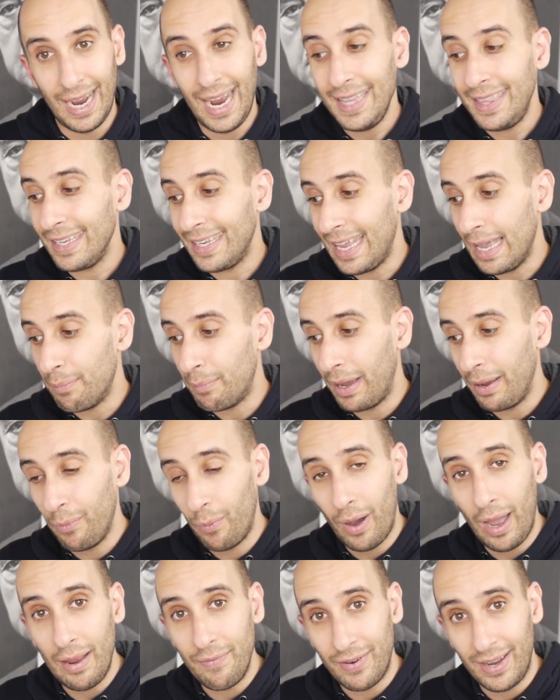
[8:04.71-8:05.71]
I had to get my
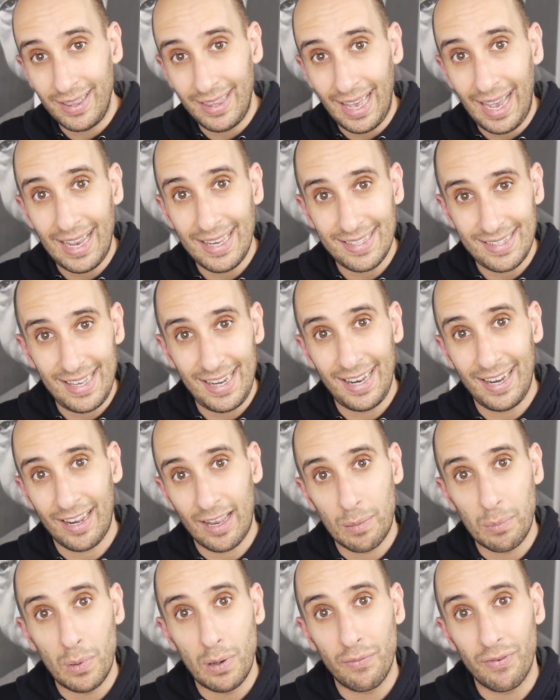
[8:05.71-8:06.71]
wife, I had to ask Nina
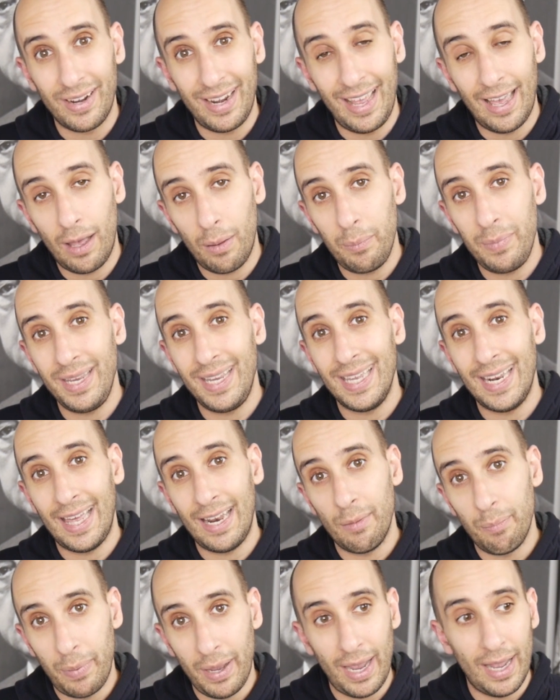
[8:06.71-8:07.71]
to come over and help me get
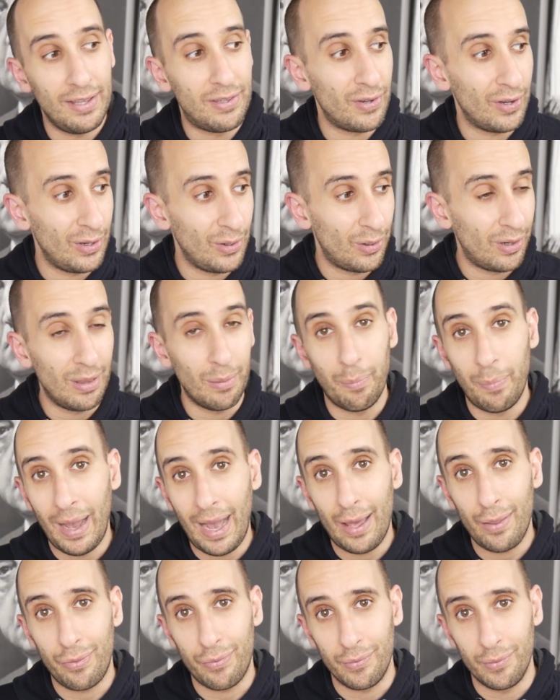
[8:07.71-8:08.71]
out of bed so I can go to the
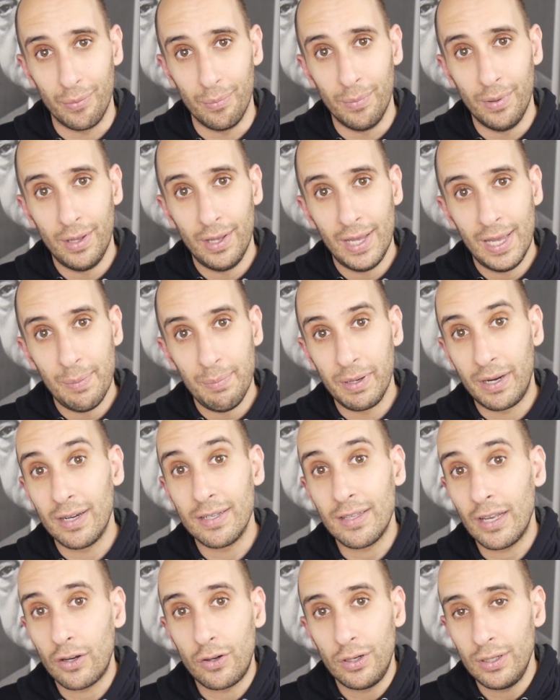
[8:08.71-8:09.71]
bathroom
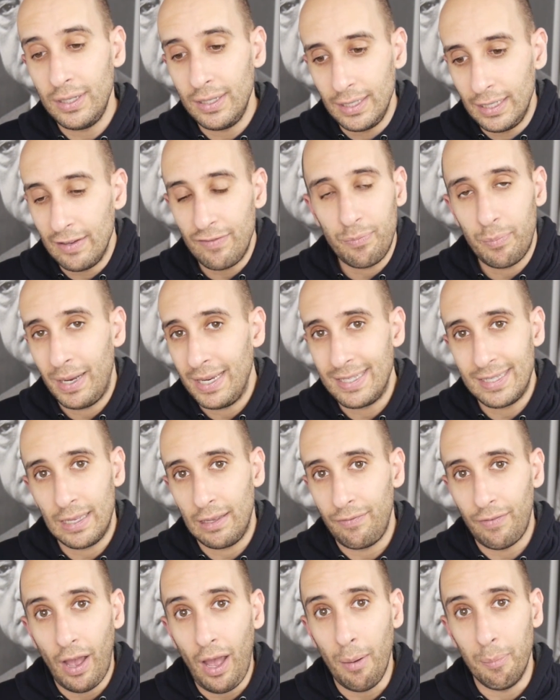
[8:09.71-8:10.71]
because I couldn't lift
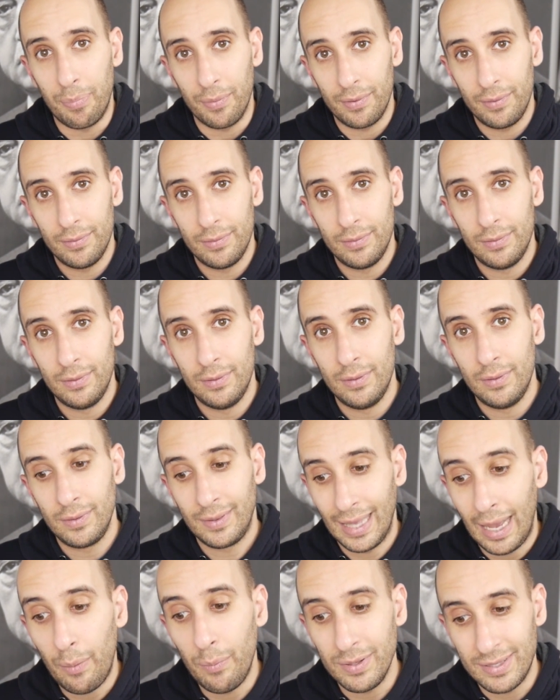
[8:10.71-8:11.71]
myself up.
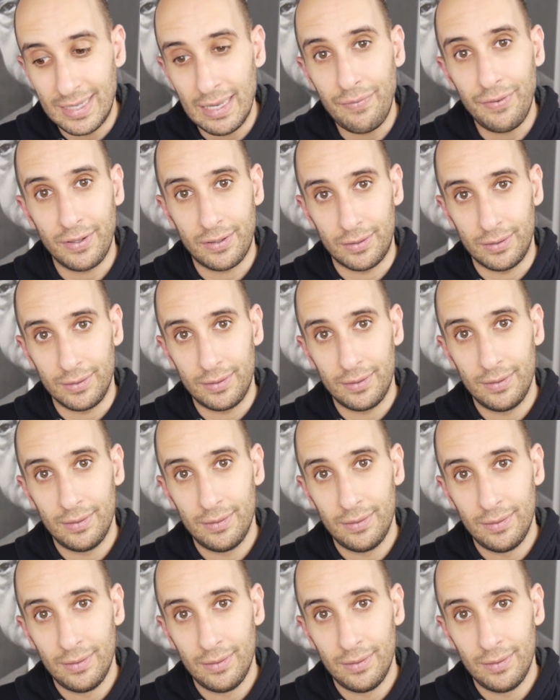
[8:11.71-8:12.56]
That was difficult.